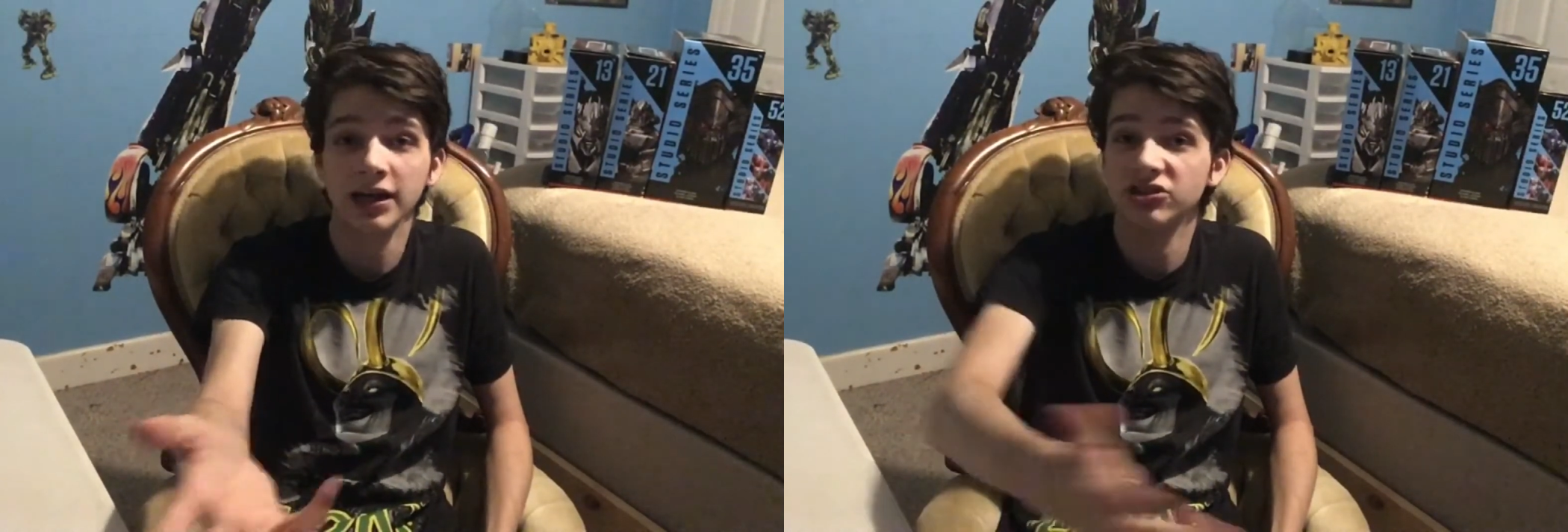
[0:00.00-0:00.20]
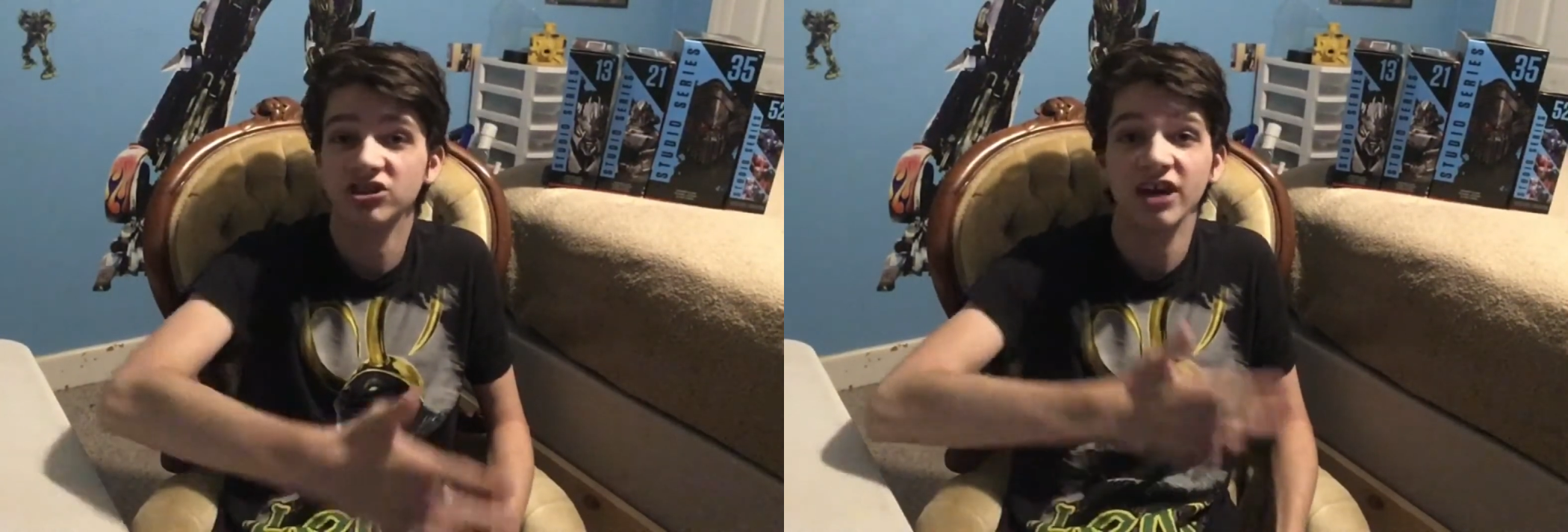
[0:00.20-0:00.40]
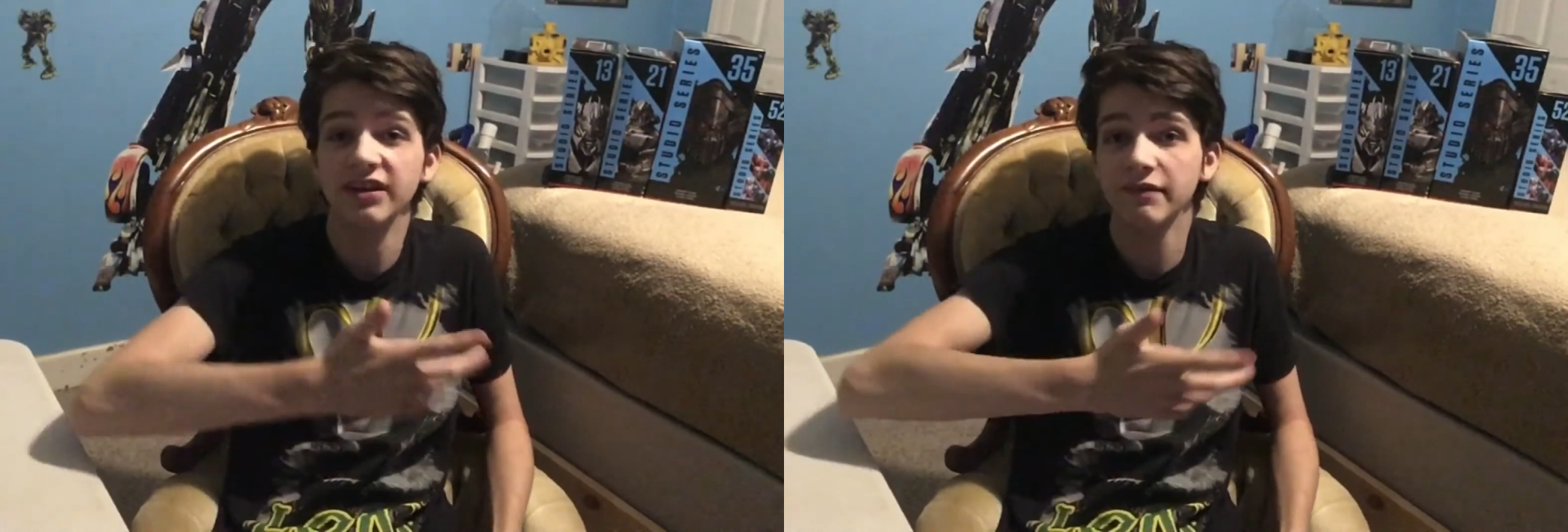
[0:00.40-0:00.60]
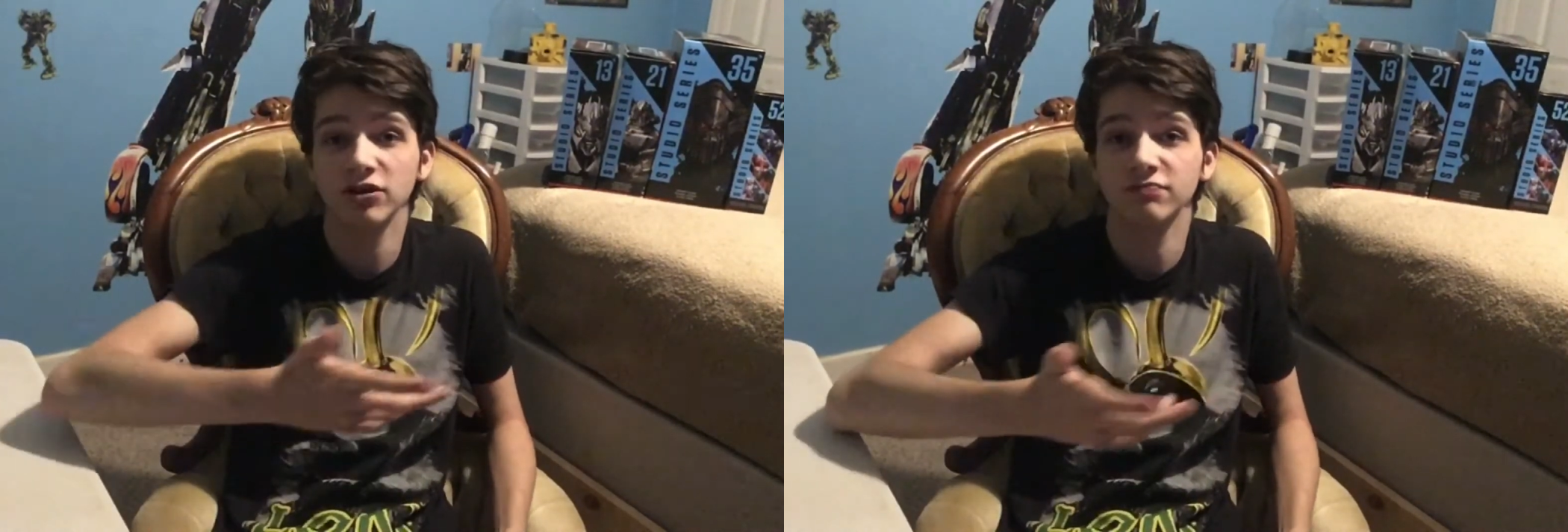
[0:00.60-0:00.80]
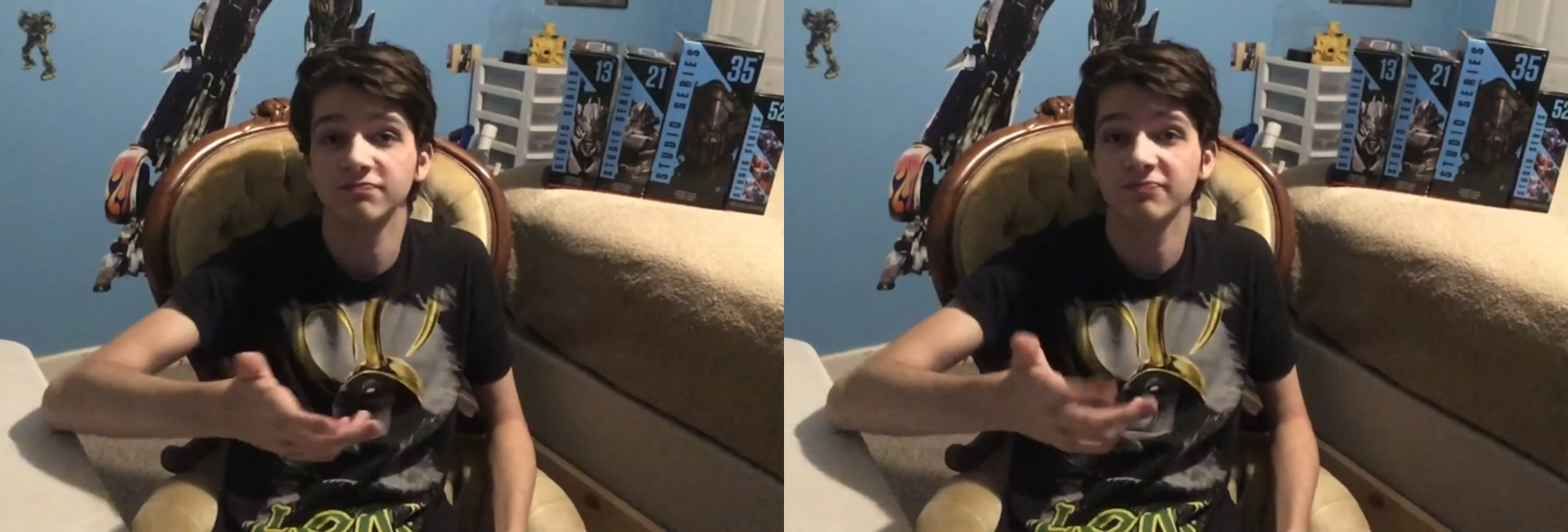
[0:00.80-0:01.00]
because I've never
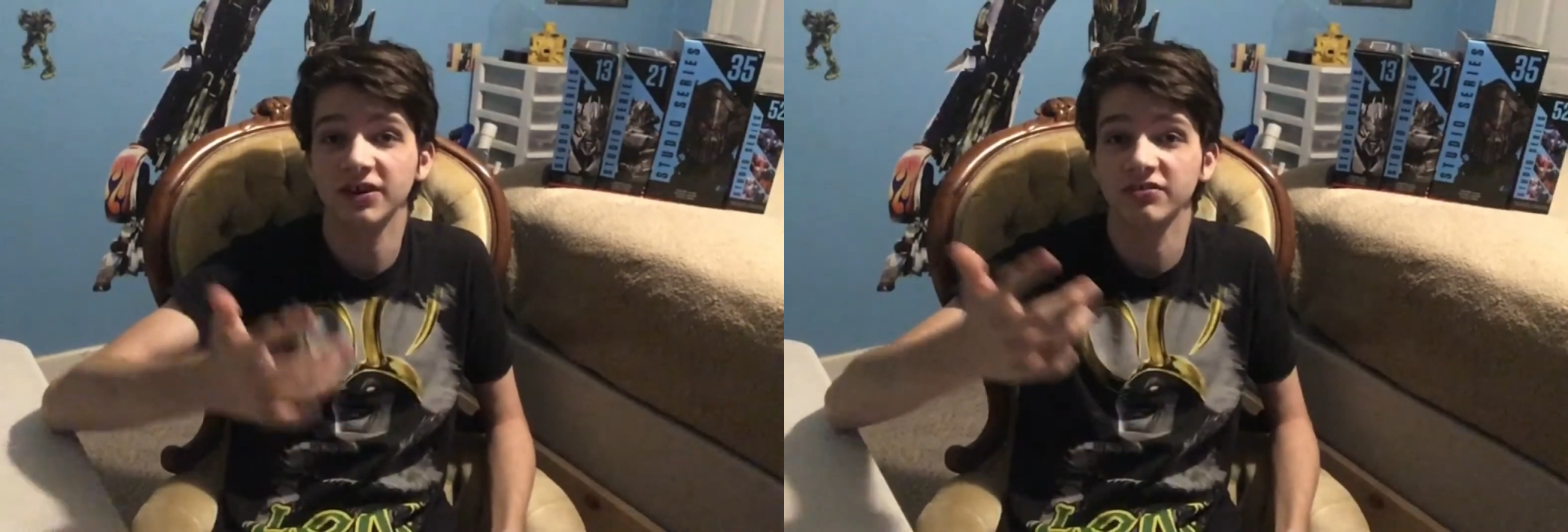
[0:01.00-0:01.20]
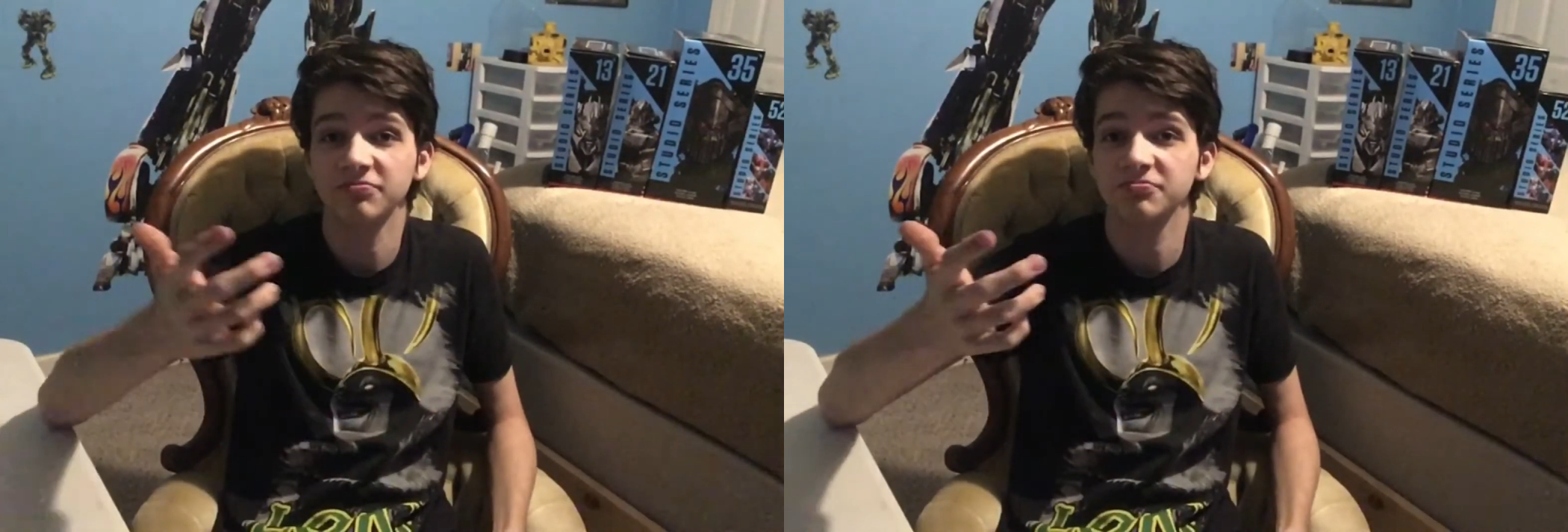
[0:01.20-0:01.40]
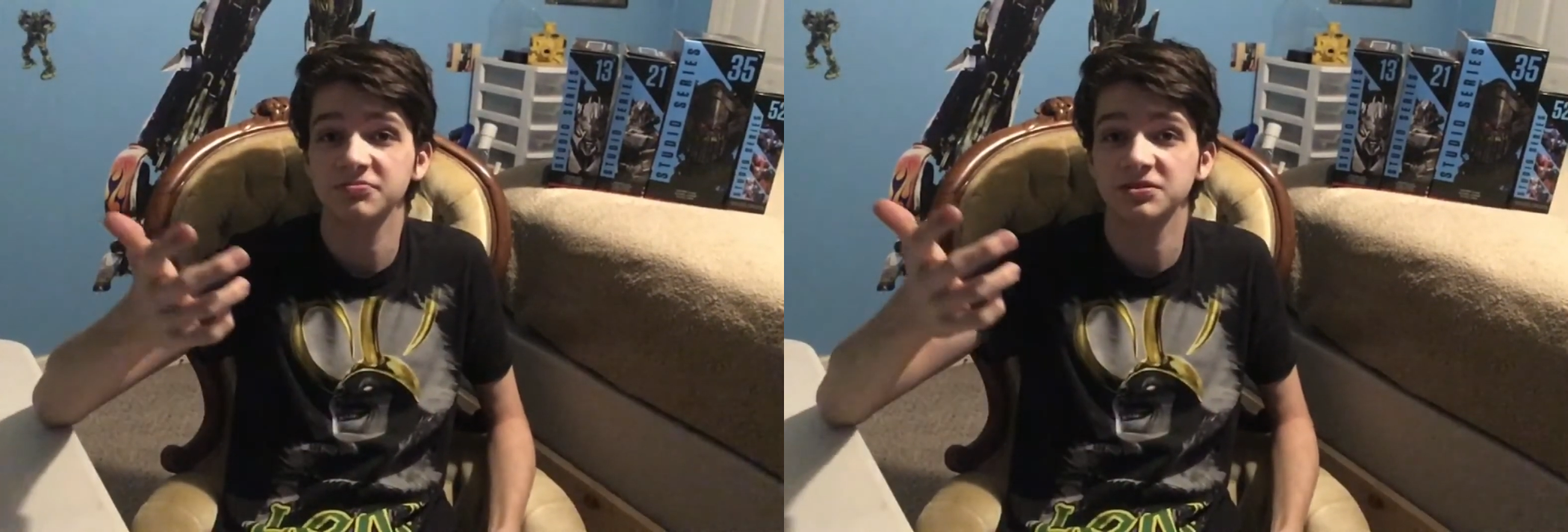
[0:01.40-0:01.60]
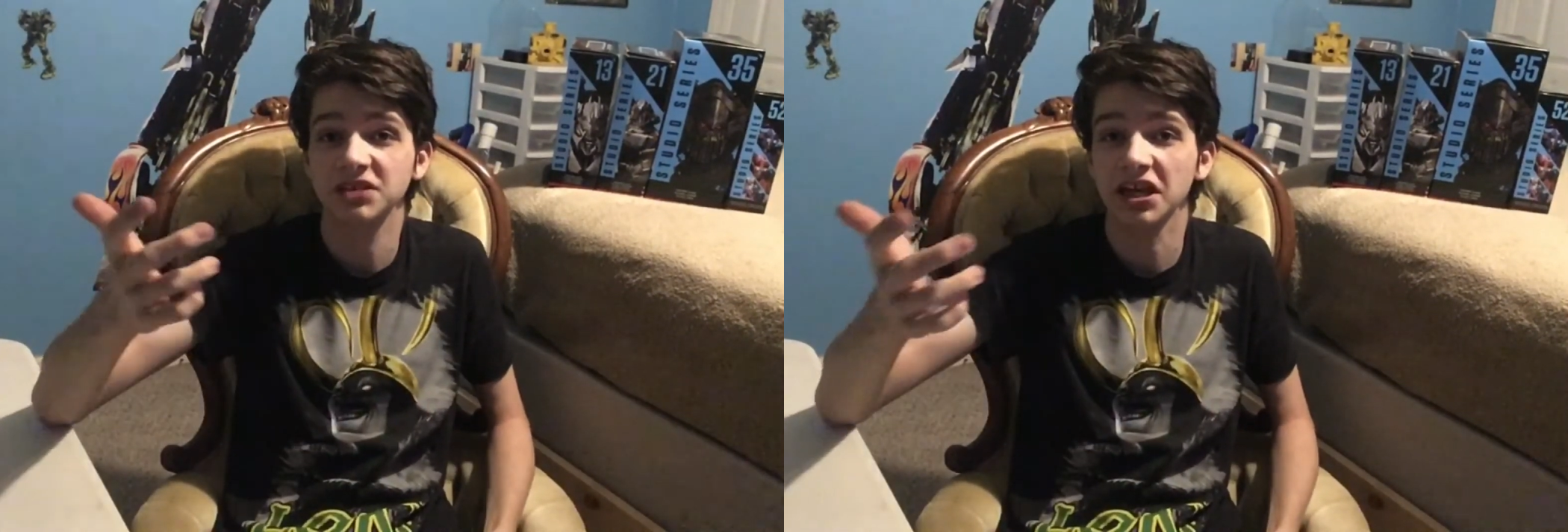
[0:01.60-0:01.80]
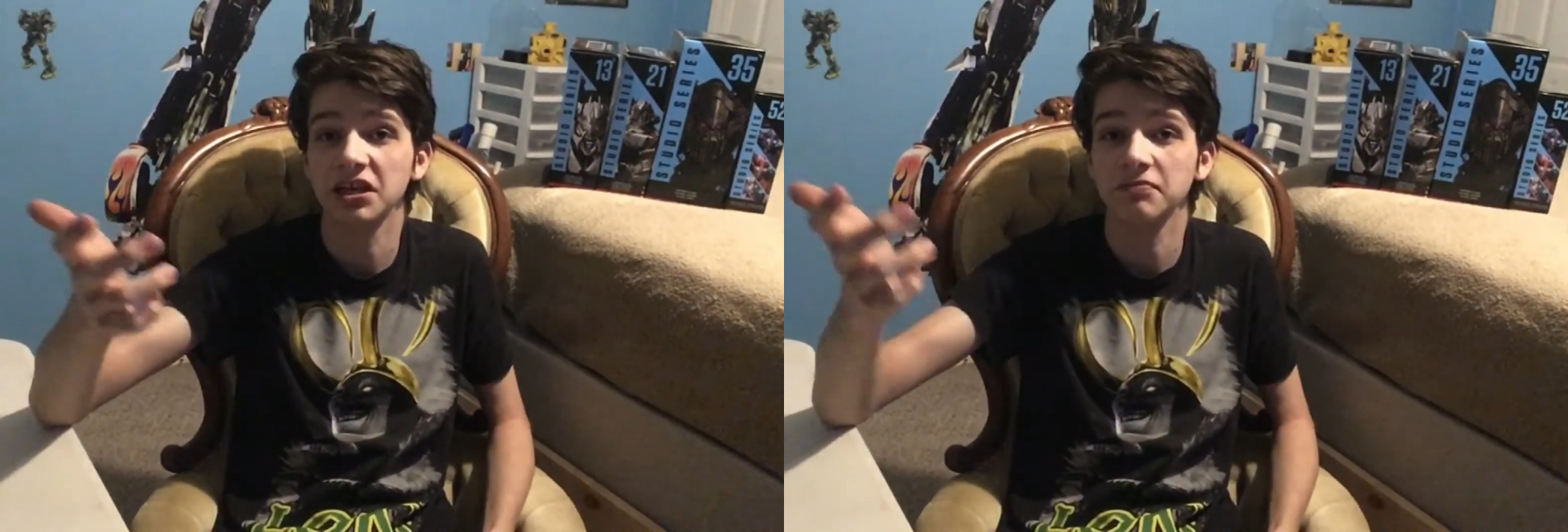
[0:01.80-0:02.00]
freaking seen
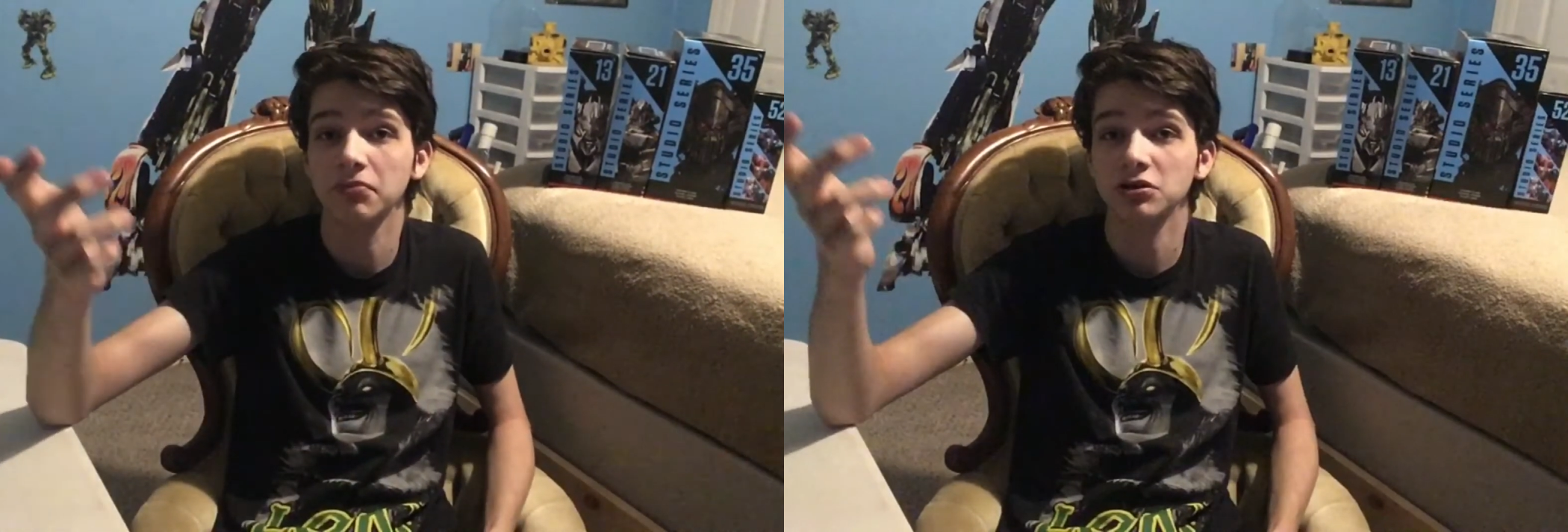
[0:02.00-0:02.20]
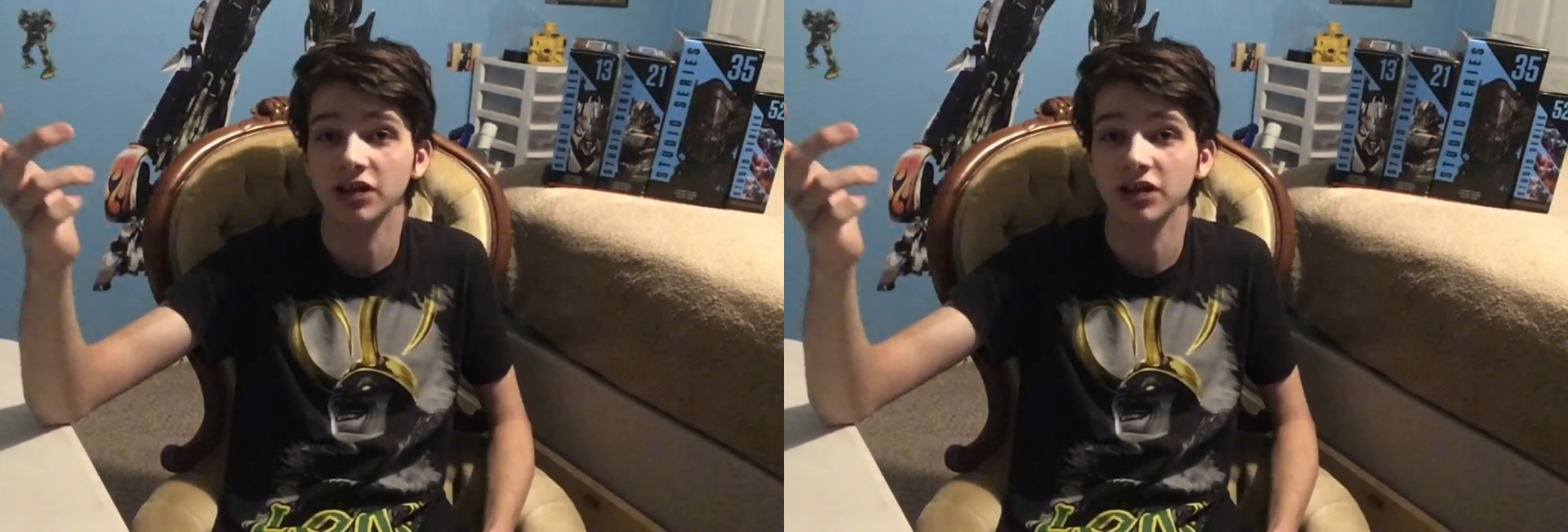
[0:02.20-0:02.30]
it in person.